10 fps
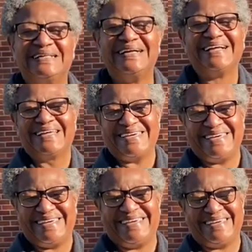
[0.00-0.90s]
last
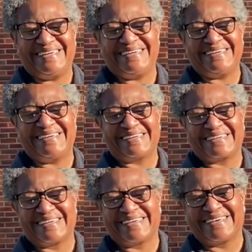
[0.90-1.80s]
question.
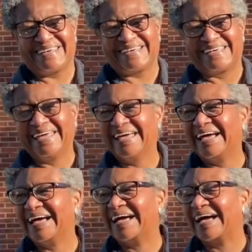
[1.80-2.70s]
Okay.
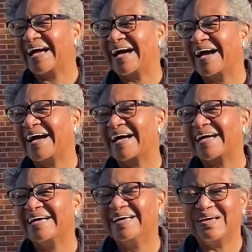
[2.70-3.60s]
So,
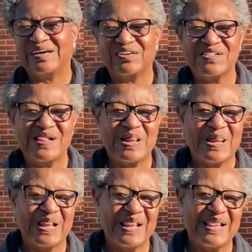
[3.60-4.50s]
what is
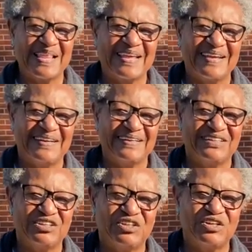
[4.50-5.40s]
the best
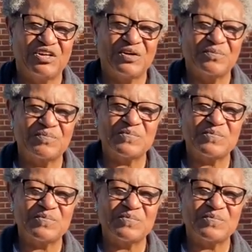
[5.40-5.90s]
memory that you could